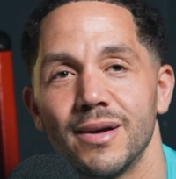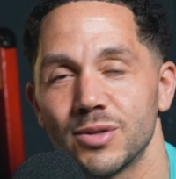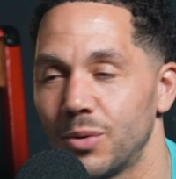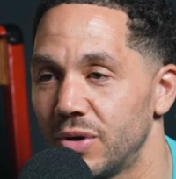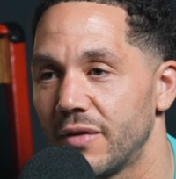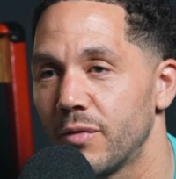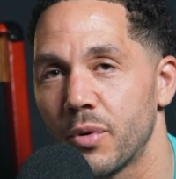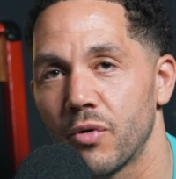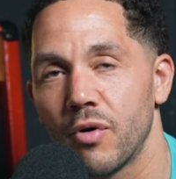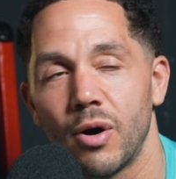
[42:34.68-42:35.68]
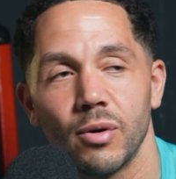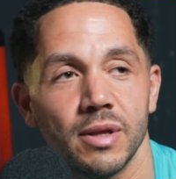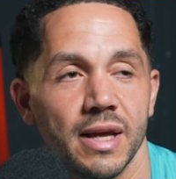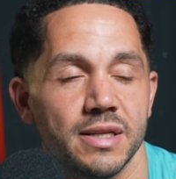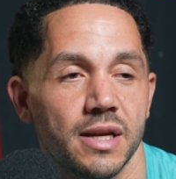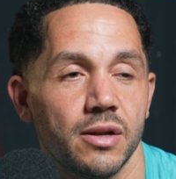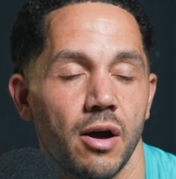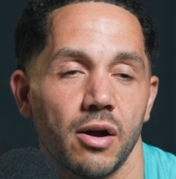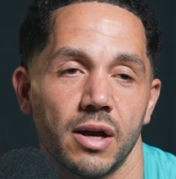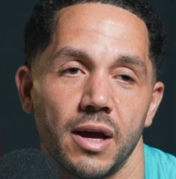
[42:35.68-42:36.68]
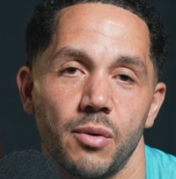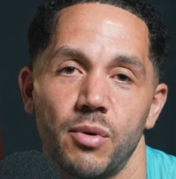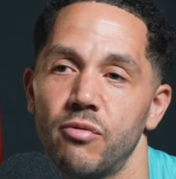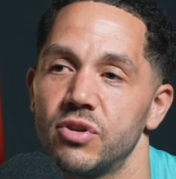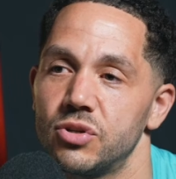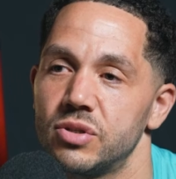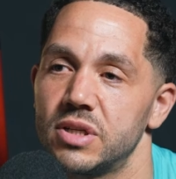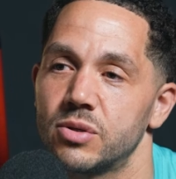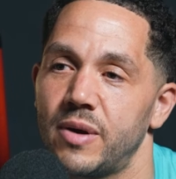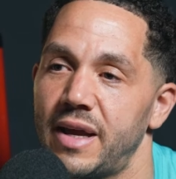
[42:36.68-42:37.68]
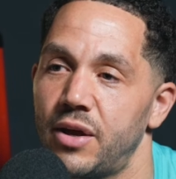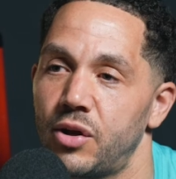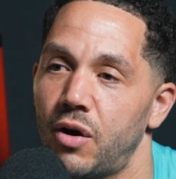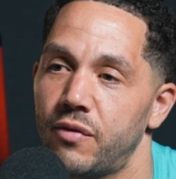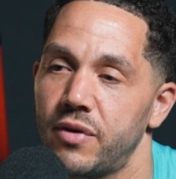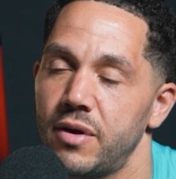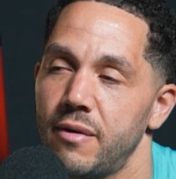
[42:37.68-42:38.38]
So I wouldn't have a parole. They said, okay, we'll reduce it to 8.5,